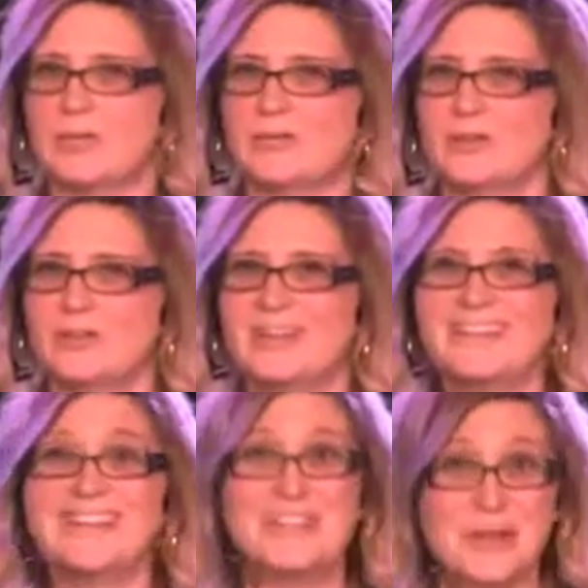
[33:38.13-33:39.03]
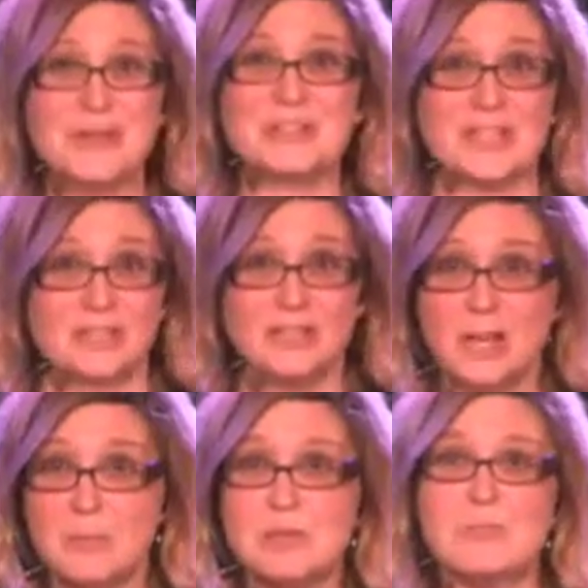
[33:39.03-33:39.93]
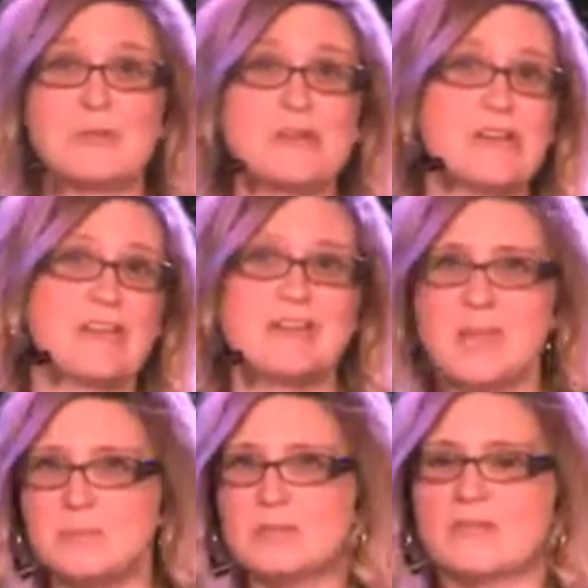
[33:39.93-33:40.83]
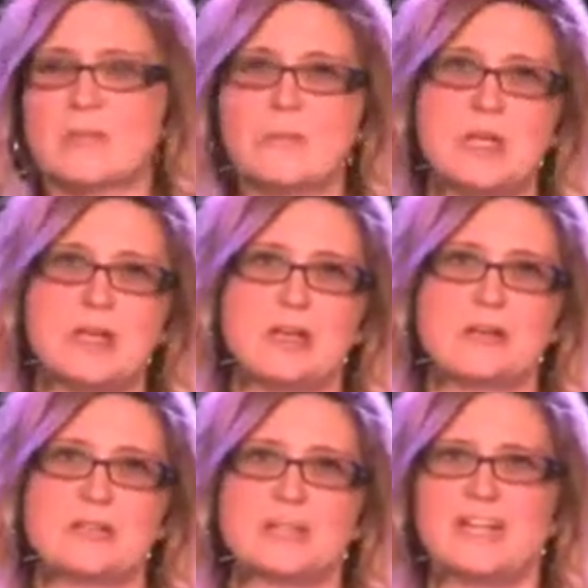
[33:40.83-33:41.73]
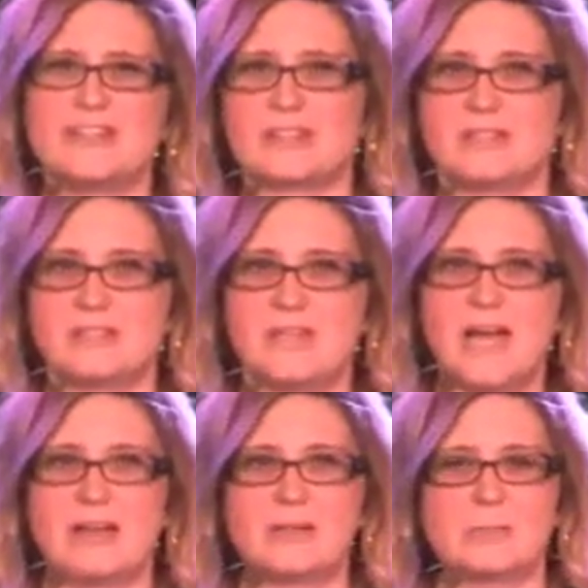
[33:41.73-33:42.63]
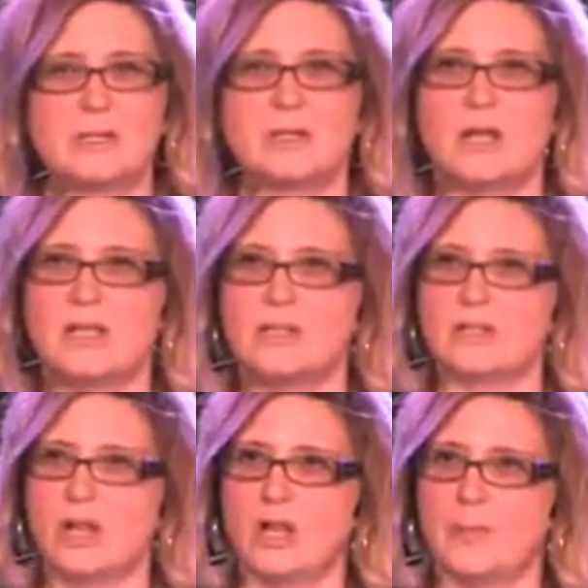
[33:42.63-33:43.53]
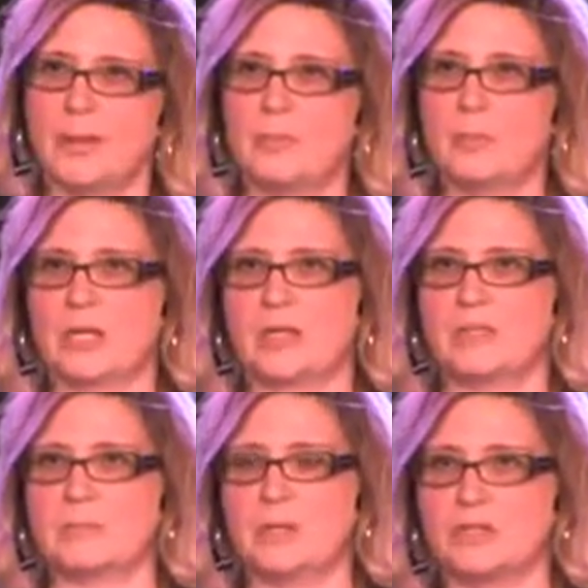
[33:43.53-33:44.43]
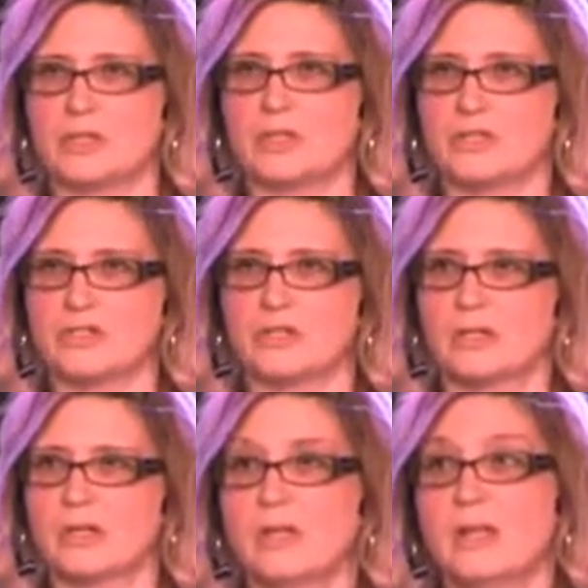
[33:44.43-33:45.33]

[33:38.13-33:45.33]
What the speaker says: If you notice, like the name of the brewery, the names of the beers, not just the styles, but it is all about bringing this Belgian culture.